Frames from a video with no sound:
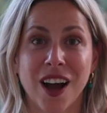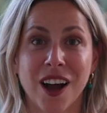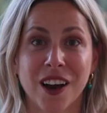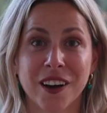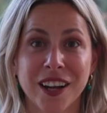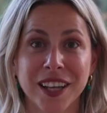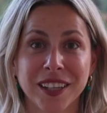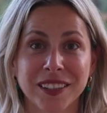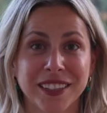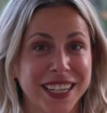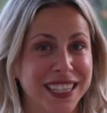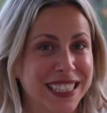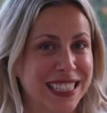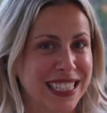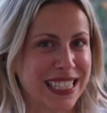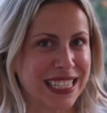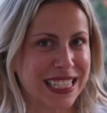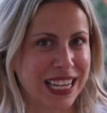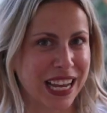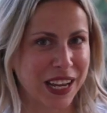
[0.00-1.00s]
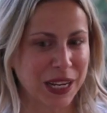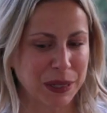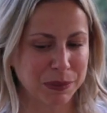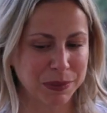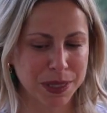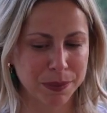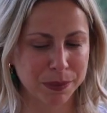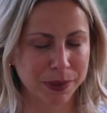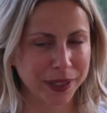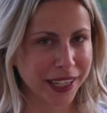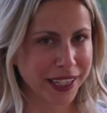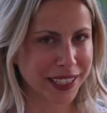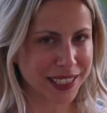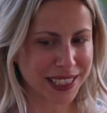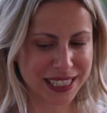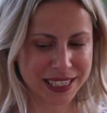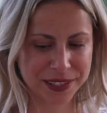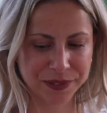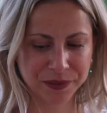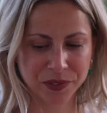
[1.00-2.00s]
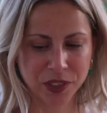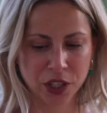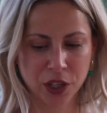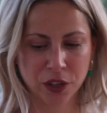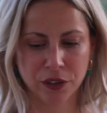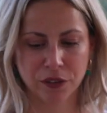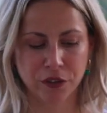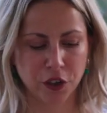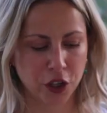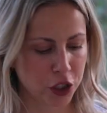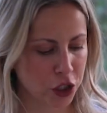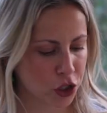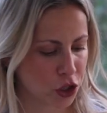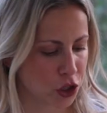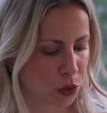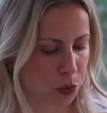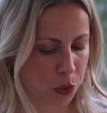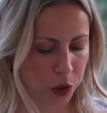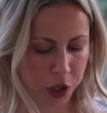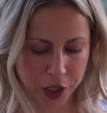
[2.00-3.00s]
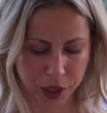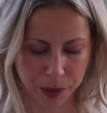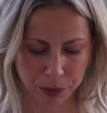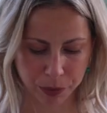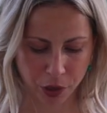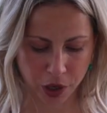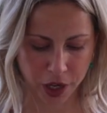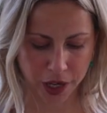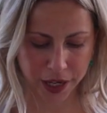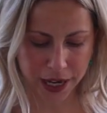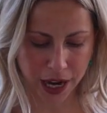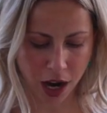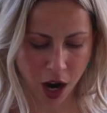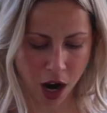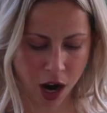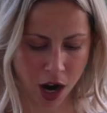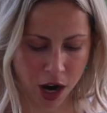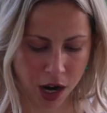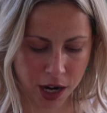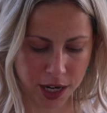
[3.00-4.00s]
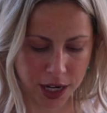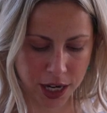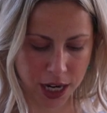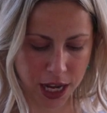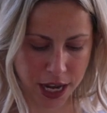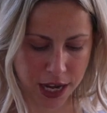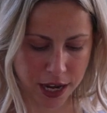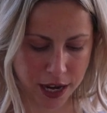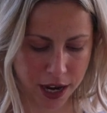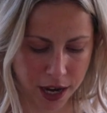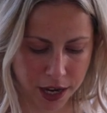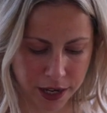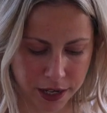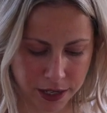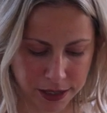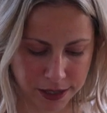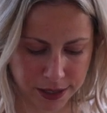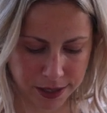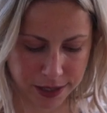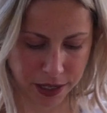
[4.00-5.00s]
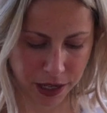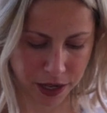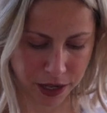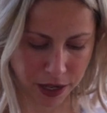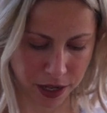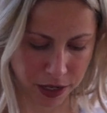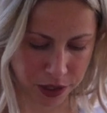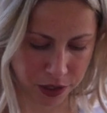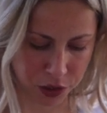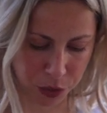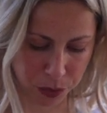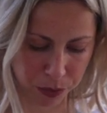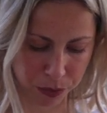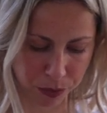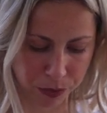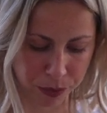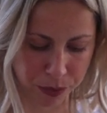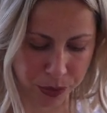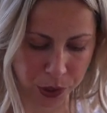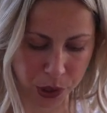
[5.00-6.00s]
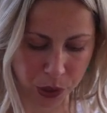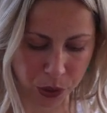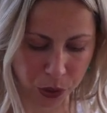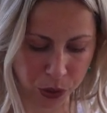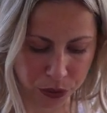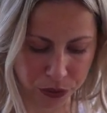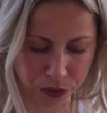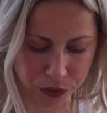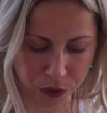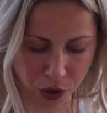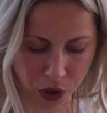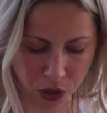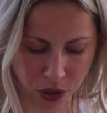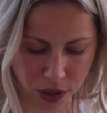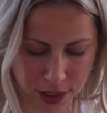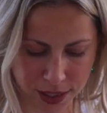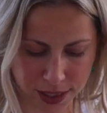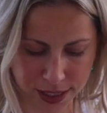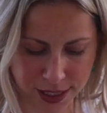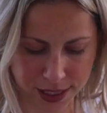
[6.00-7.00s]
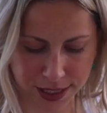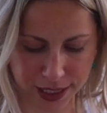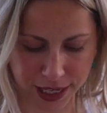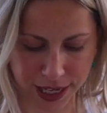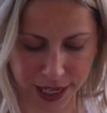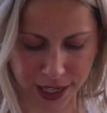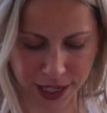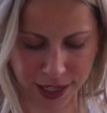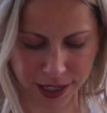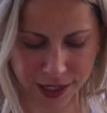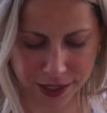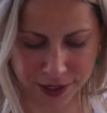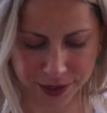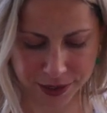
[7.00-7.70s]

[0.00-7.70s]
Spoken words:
All right, it's time to plate. First, we're gonna put our nice and beautiful steak.